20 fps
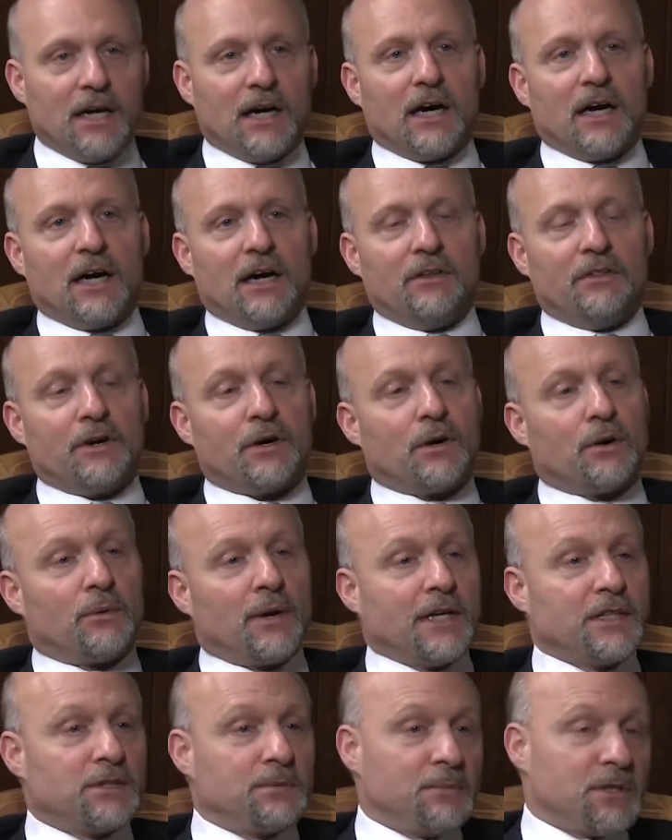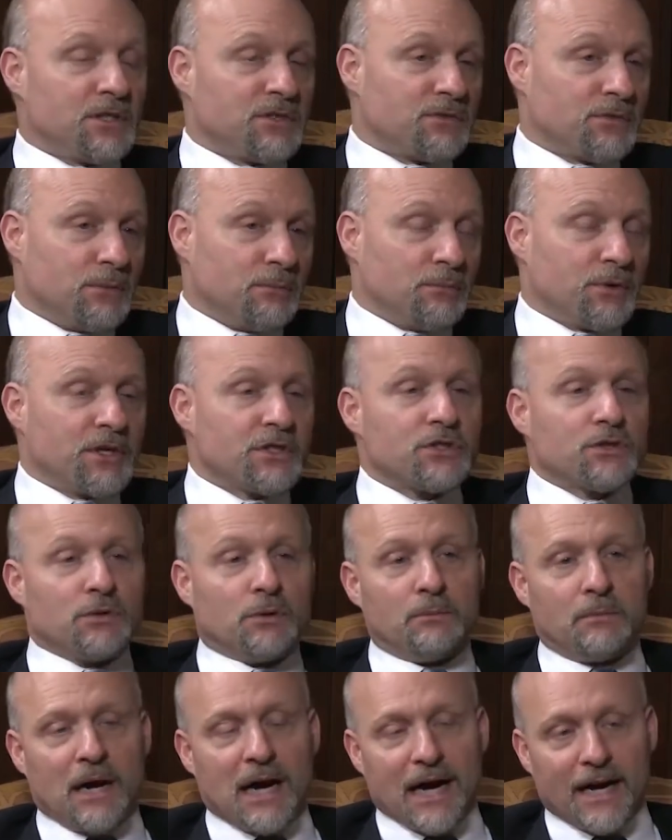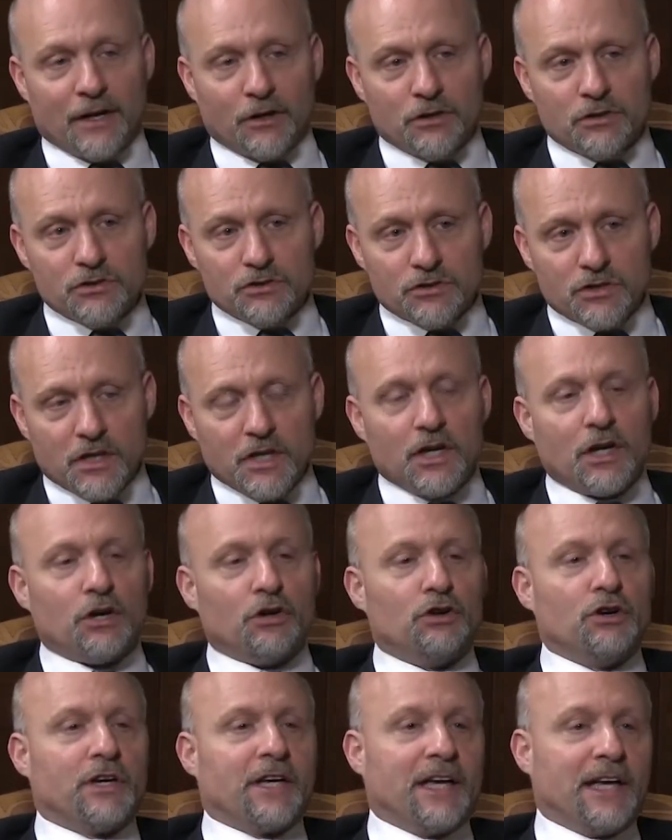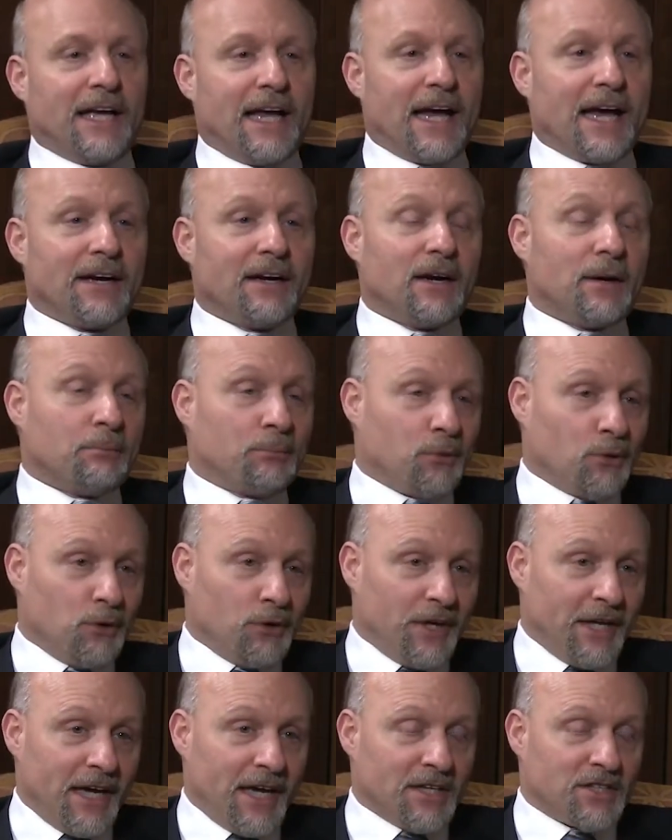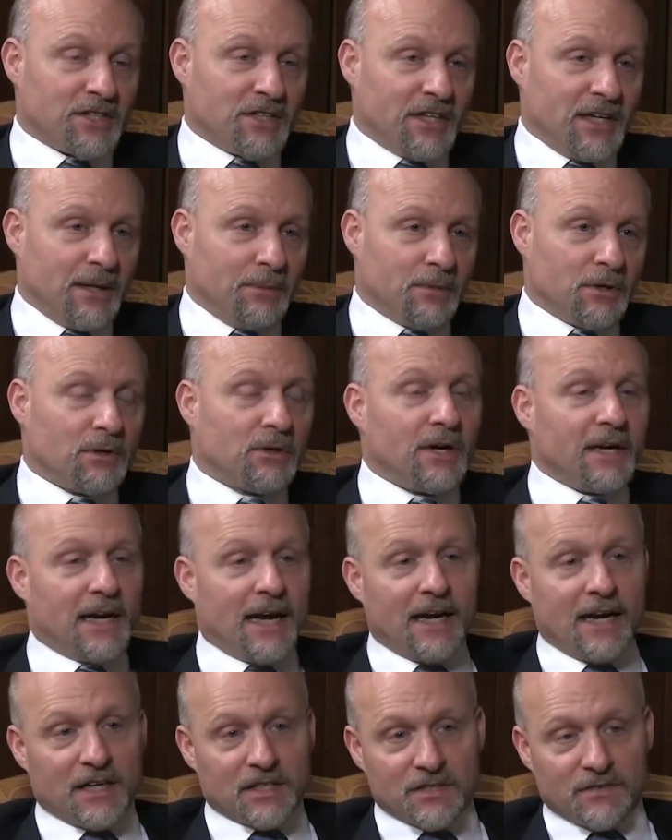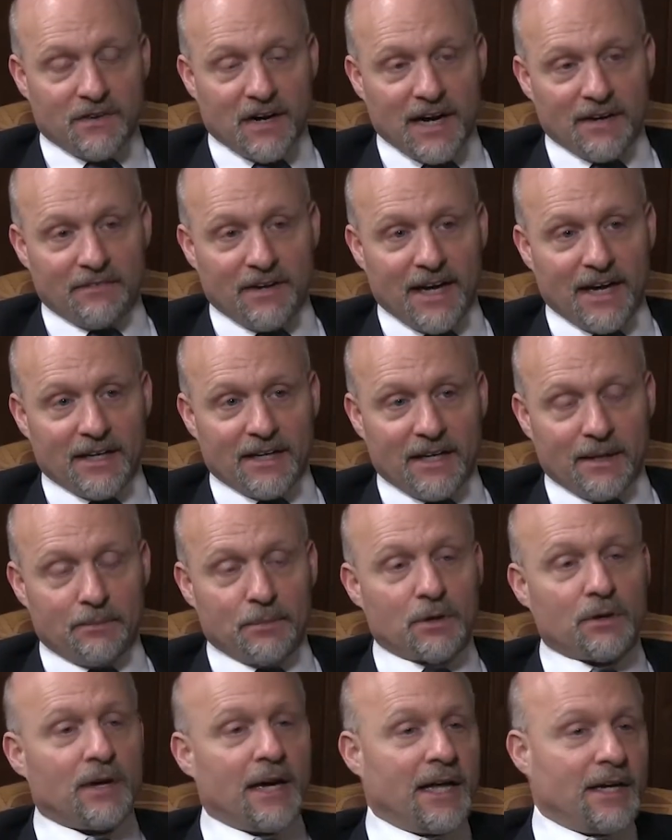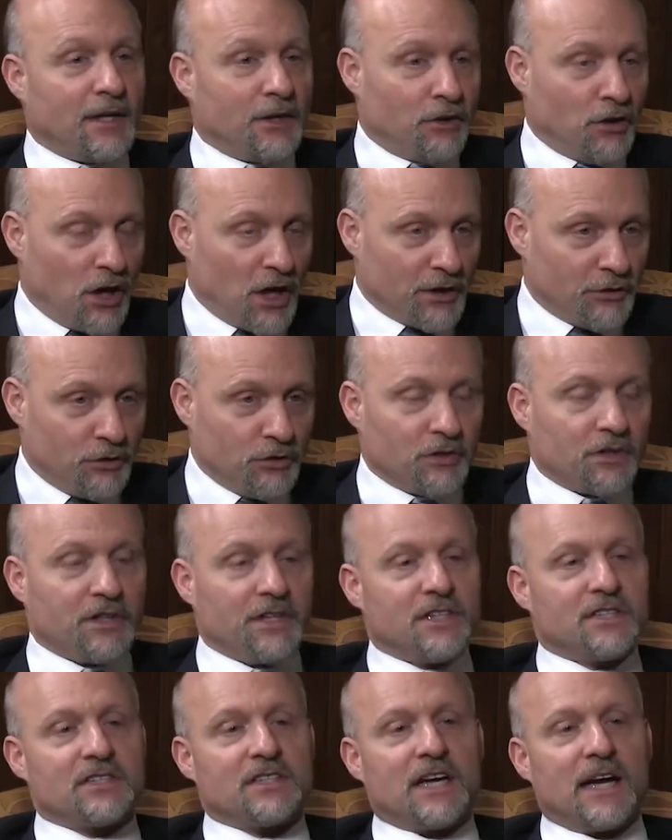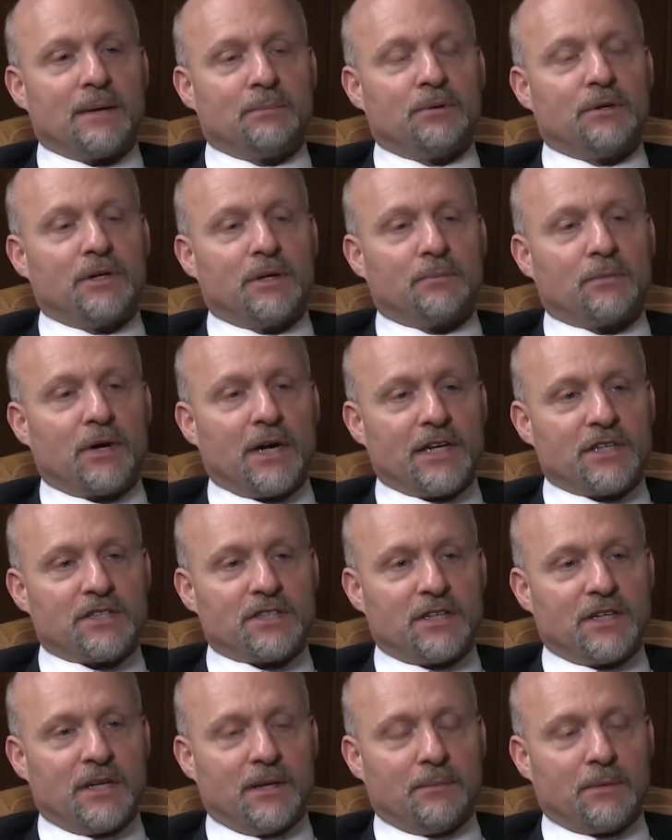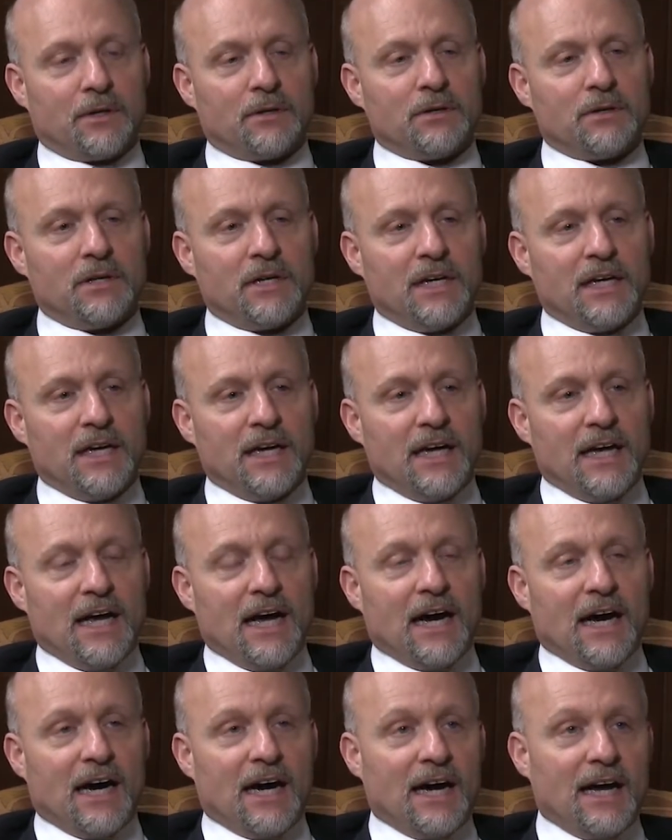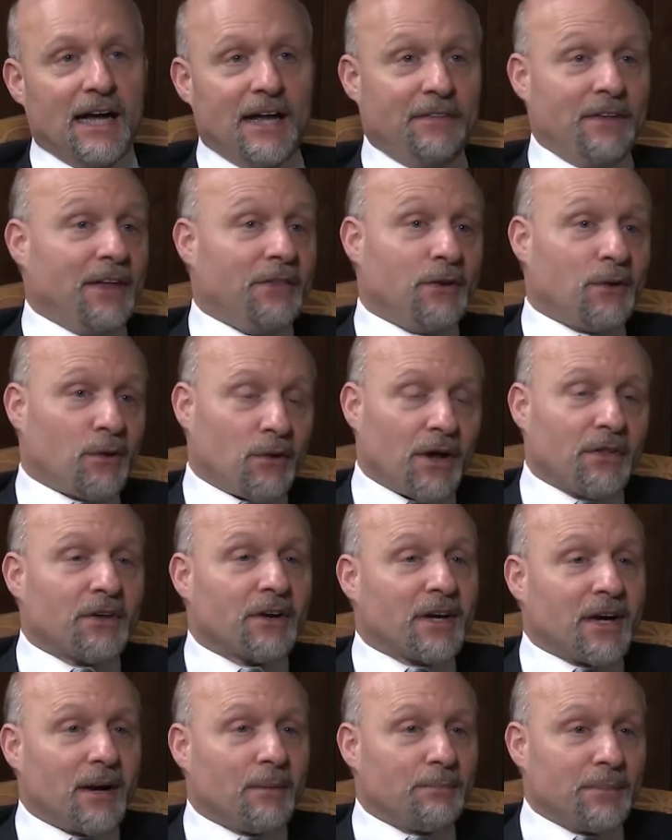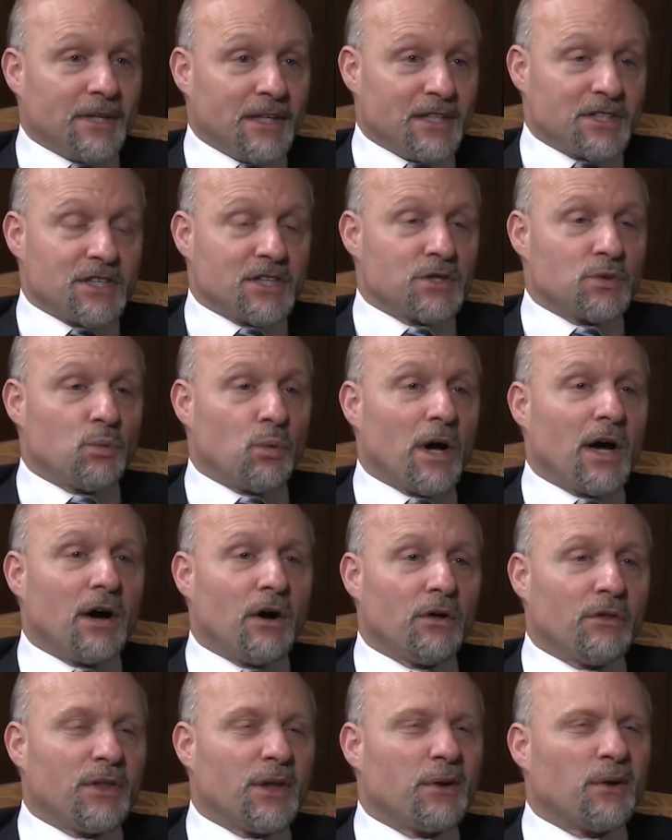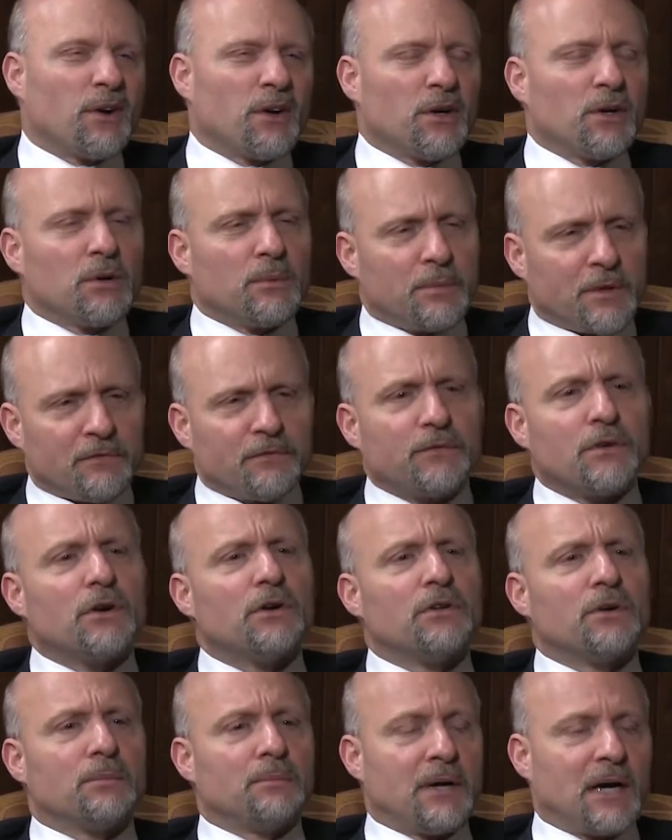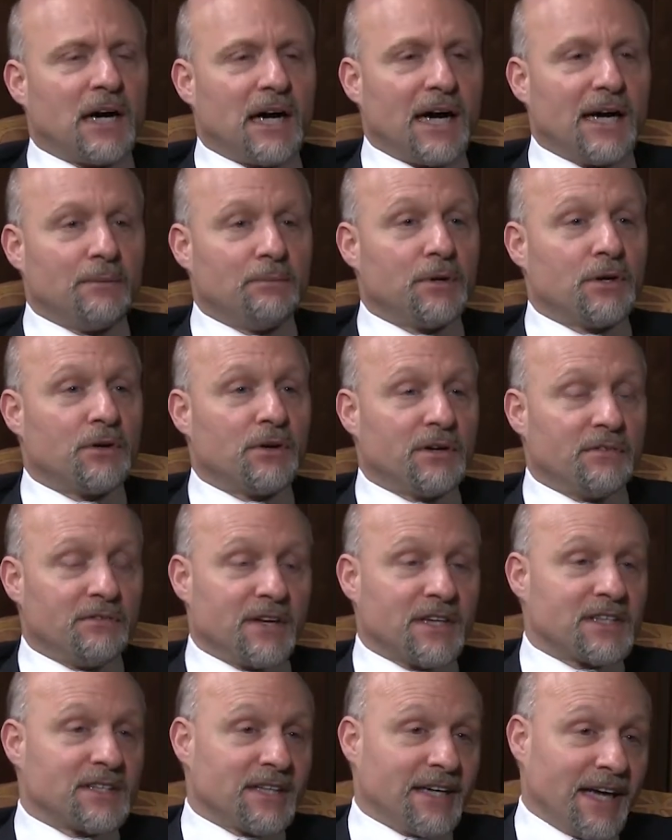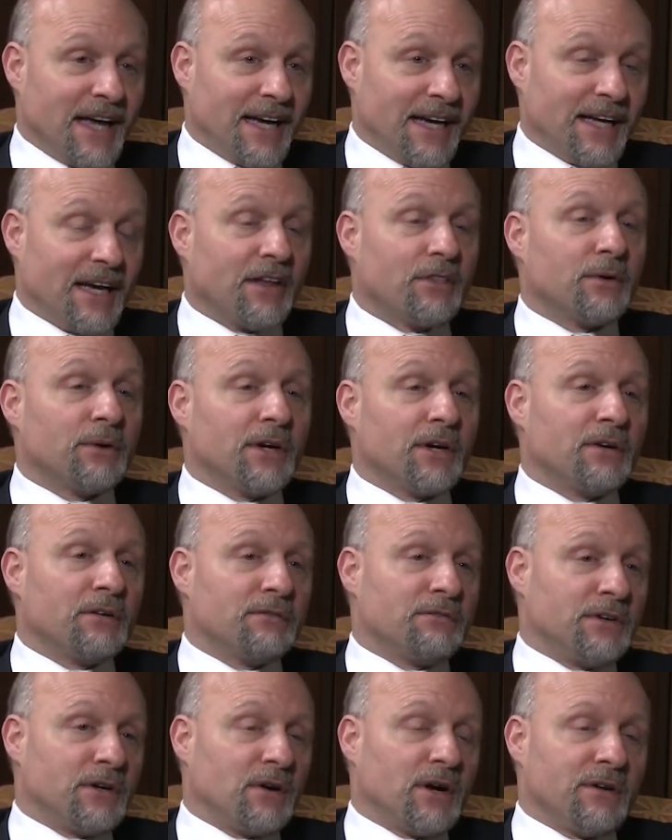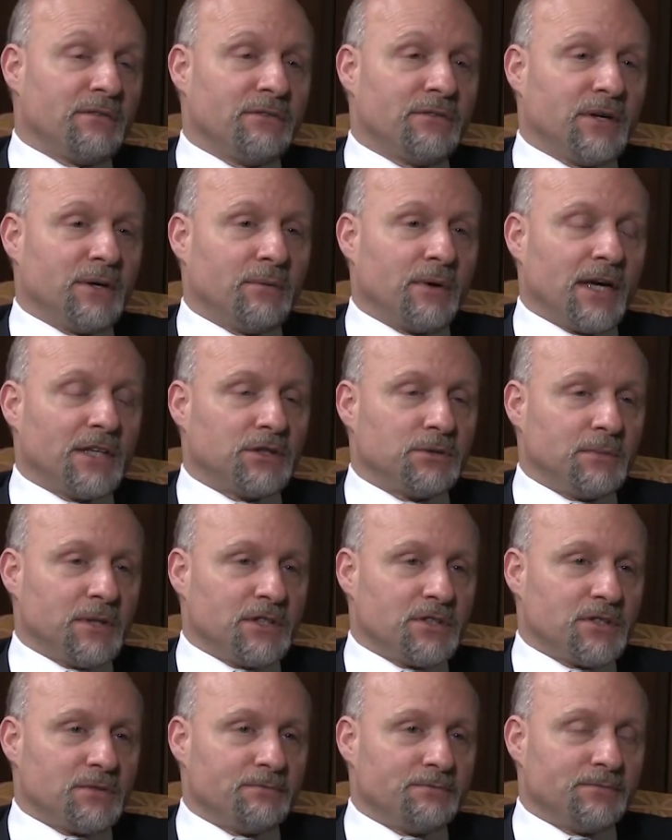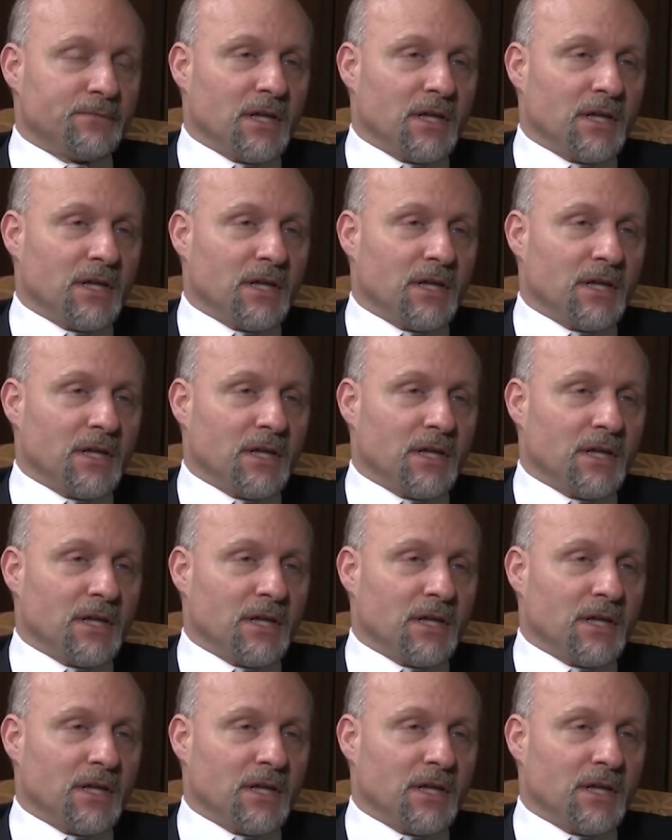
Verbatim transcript: Uh, there are regimens from Bristol-Myers looking at a protease inhibitor, an NS5A inhibitor, and a non-nucleoside polymerase inhibitor. Uh, and then there are other companies as well that are a little bit further behind but are investigating other interferon-free regimens.